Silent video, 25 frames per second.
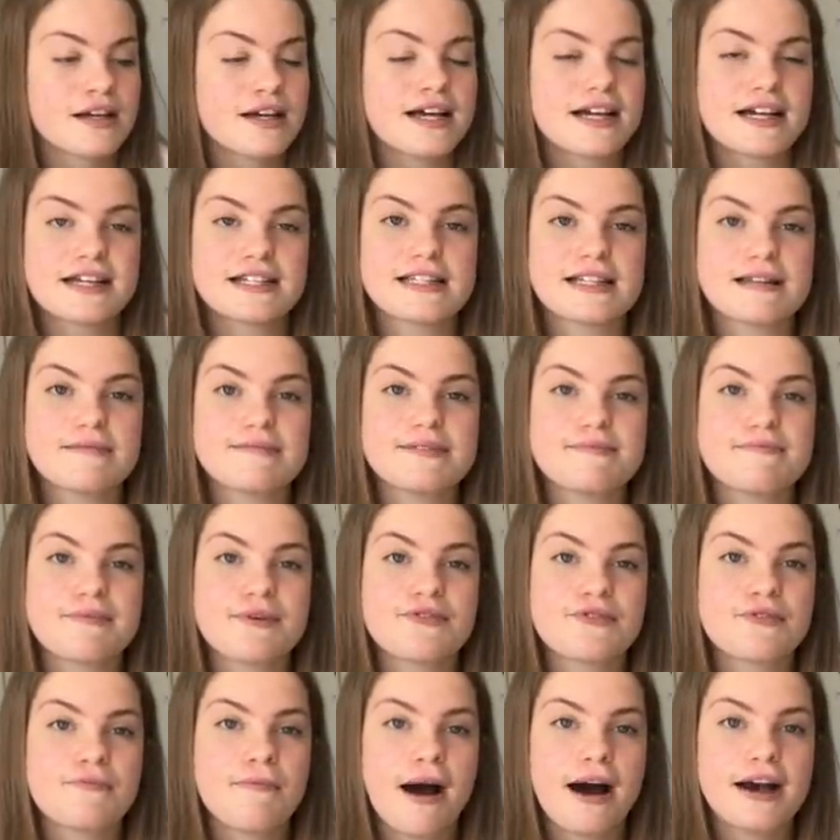He seemed to be
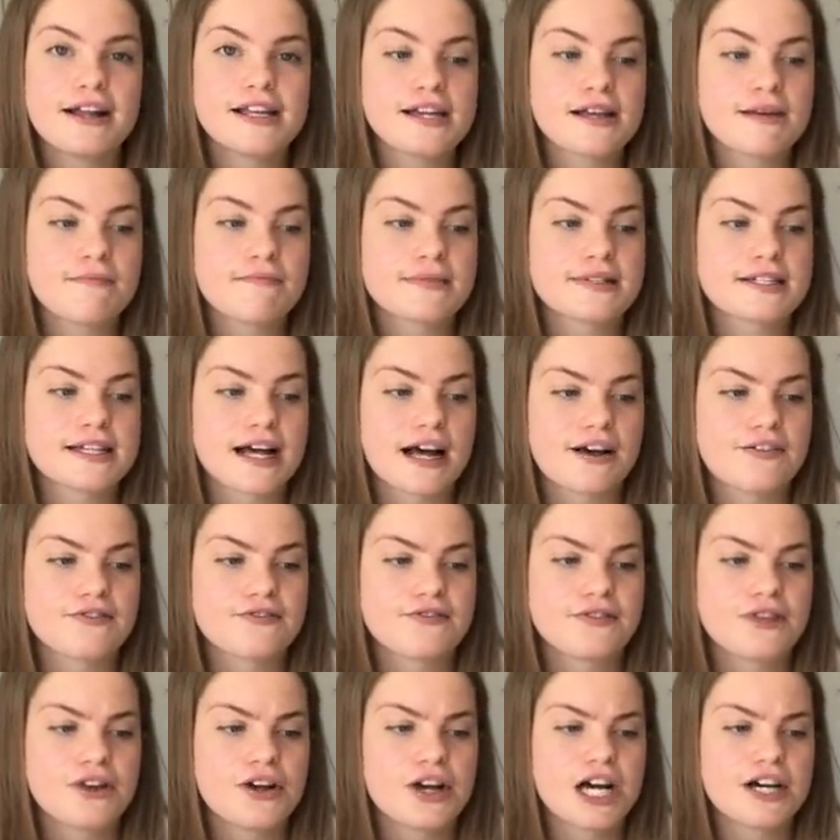reminding
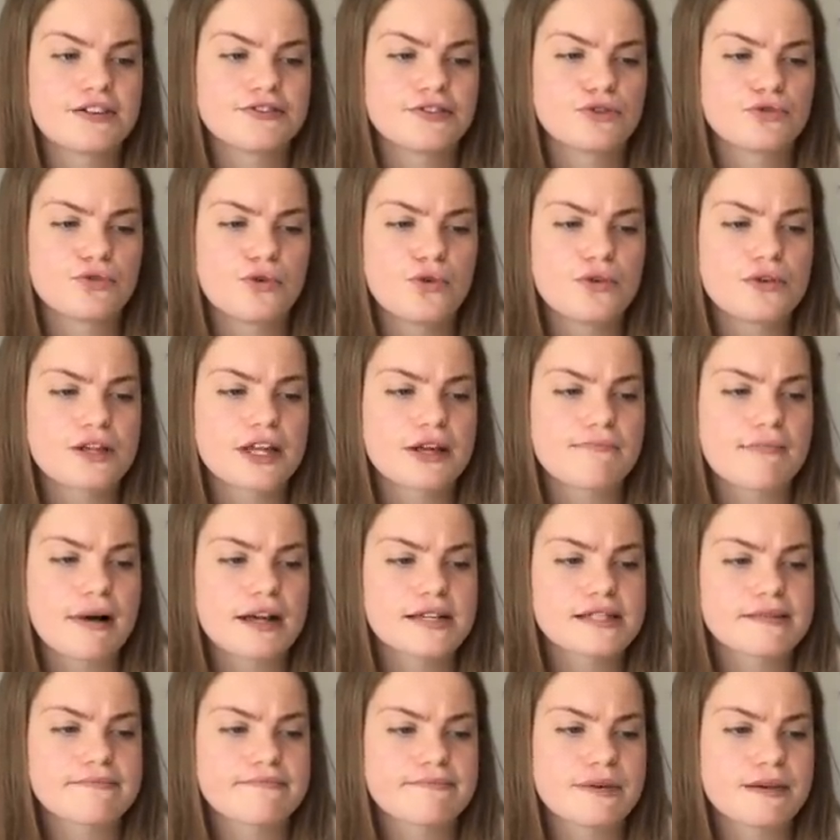himself of a rule that
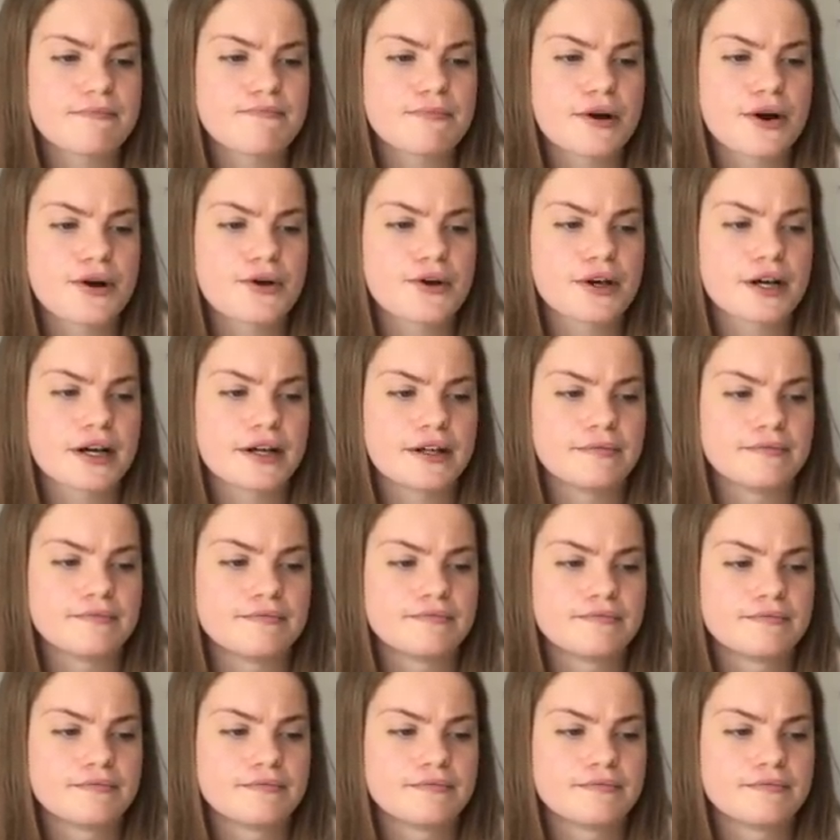mustn't be broken.